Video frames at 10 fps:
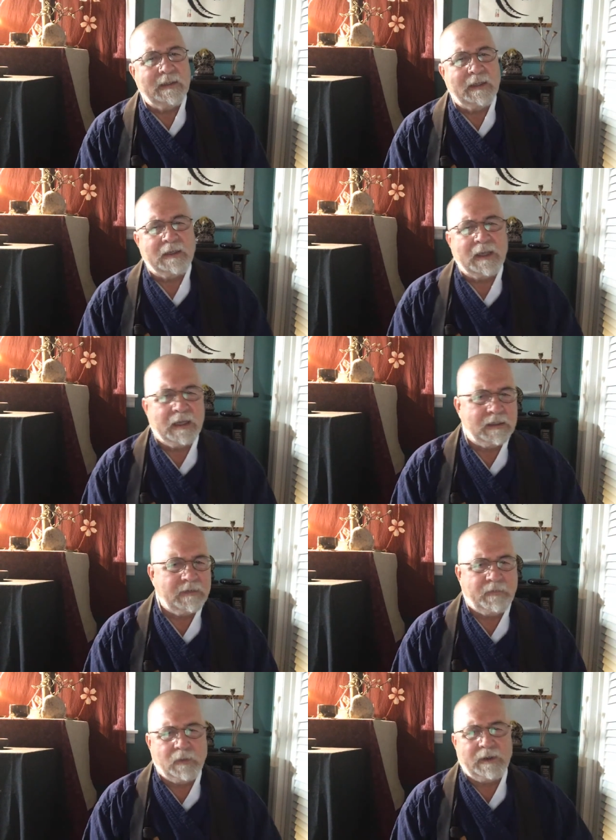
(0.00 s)
In case
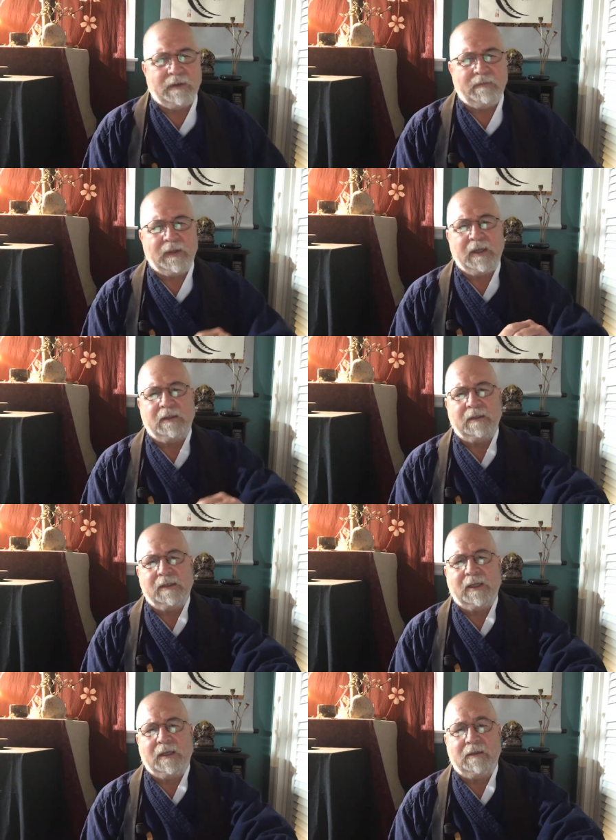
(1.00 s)
40 of The Gateless
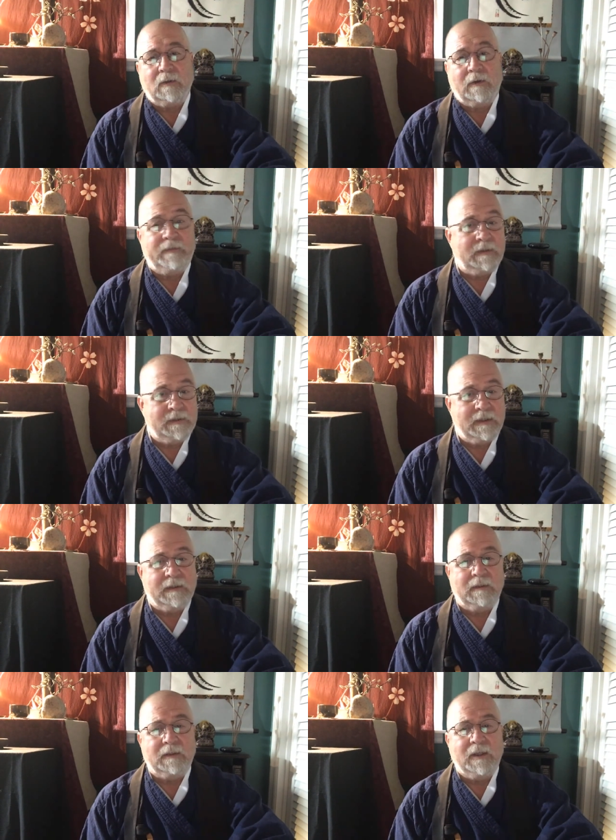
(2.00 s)
Gate, often
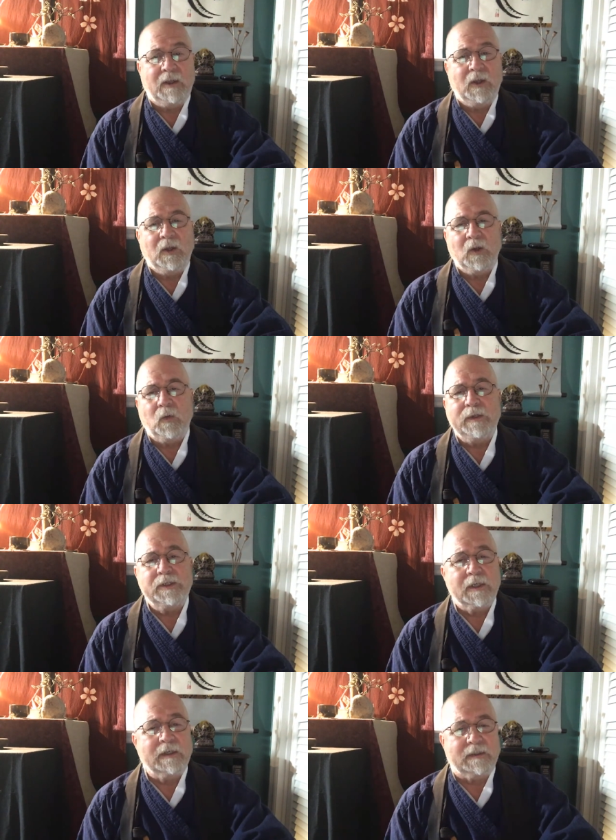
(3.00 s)
entitled
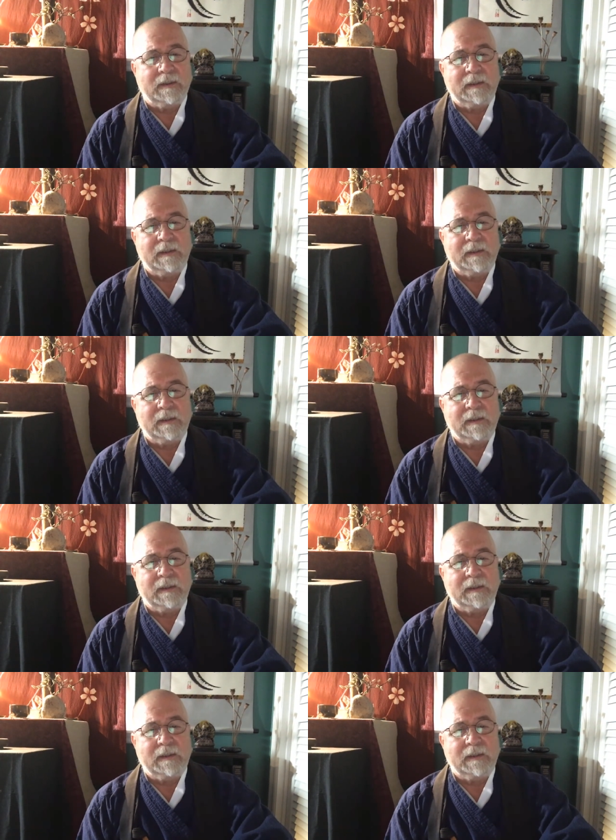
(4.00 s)
Guishan